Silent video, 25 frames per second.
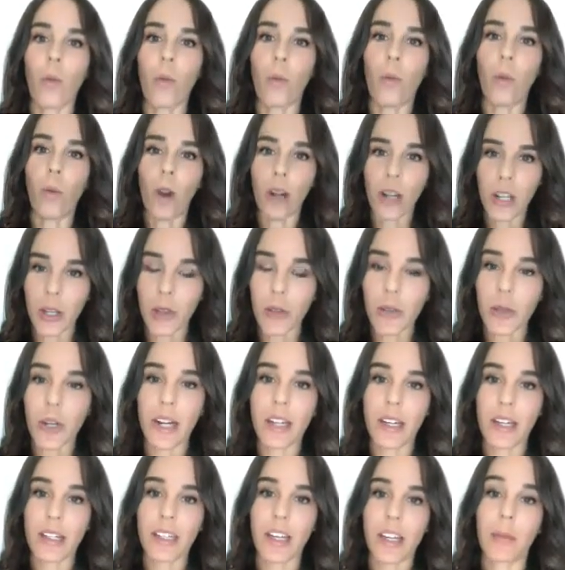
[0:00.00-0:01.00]
What are you
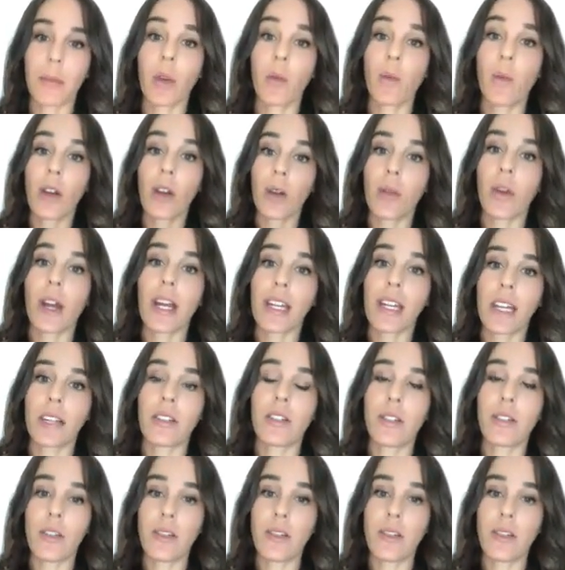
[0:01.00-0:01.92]
trying to tell me? What do I need to do